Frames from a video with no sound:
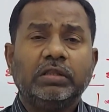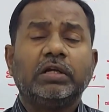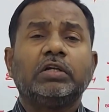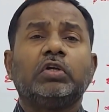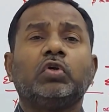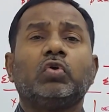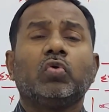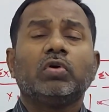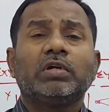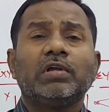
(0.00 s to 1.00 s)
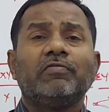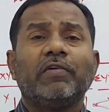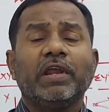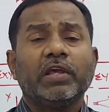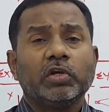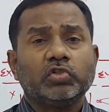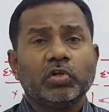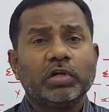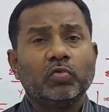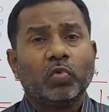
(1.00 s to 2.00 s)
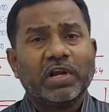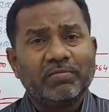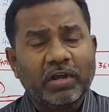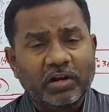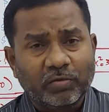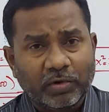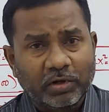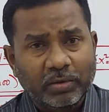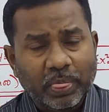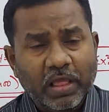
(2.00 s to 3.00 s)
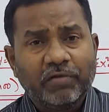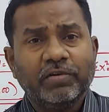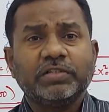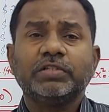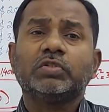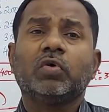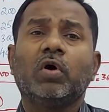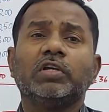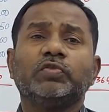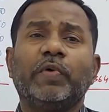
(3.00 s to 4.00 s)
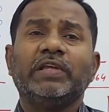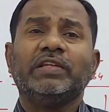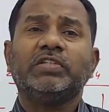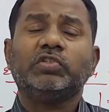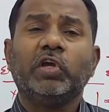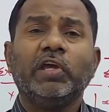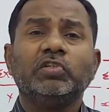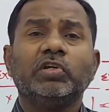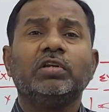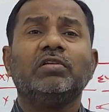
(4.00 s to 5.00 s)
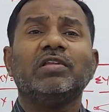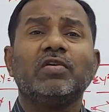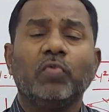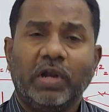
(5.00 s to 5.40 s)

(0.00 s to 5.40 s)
the total variation in one variable, which is caused by the change in another